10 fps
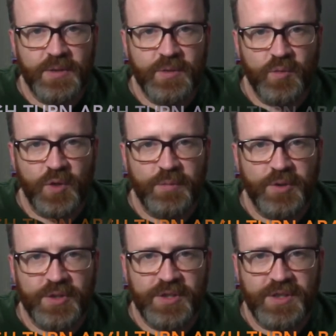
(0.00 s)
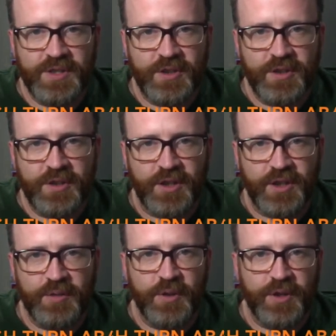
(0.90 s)
one person has started
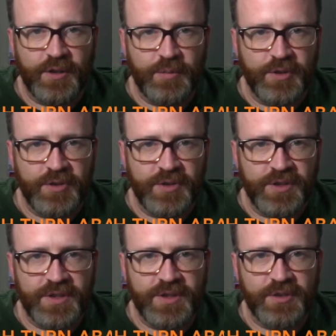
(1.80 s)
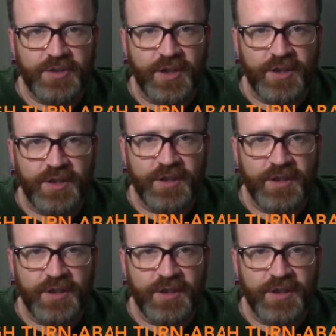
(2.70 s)
talking while the other person is still talking. In